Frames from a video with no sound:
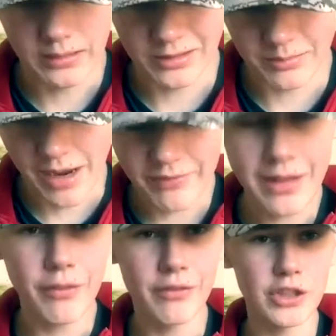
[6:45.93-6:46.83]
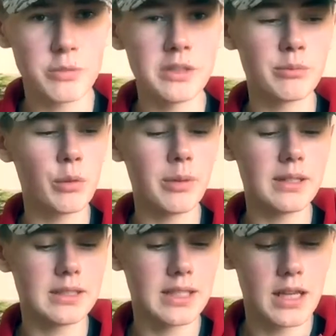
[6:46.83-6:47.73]
Um, I've never fished Mismo
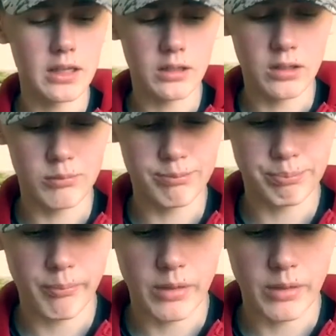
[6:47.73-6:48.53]
Baits, um,